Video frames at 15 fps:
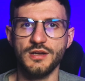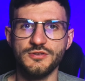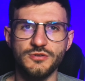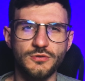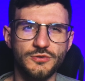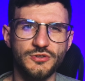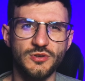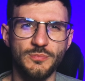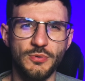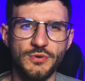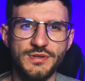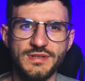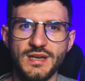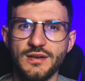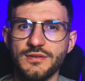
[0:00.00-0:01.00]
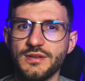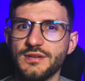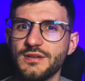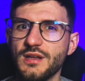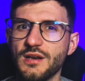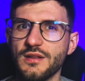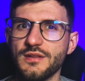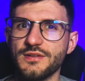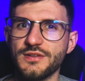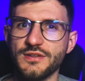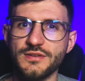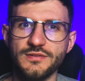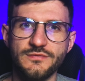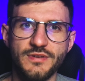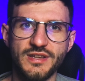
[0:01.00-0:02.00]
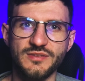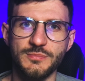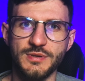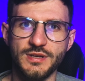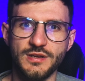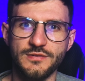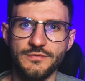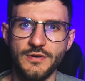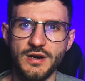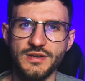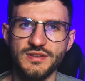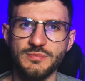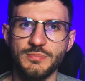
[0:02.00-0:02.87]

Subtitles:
I should also point out that none of this is investment advice,